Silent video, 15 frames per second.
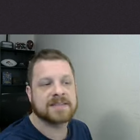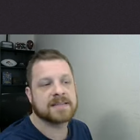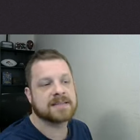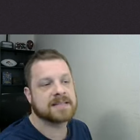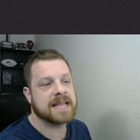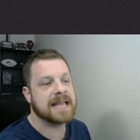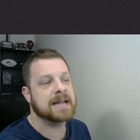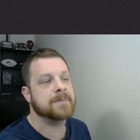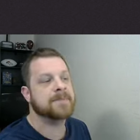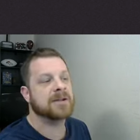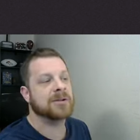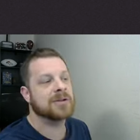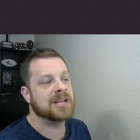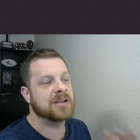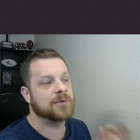
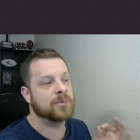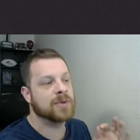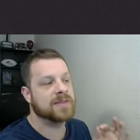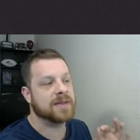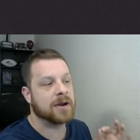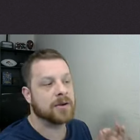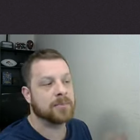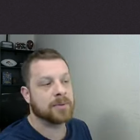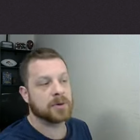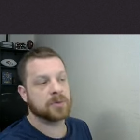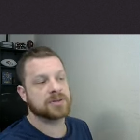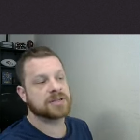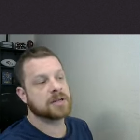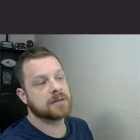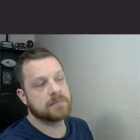sustainability with our
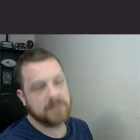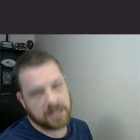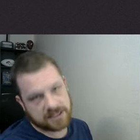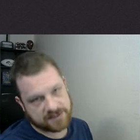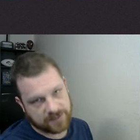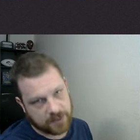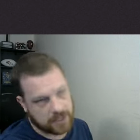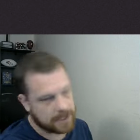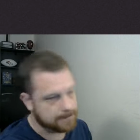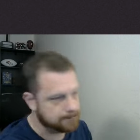approach thus far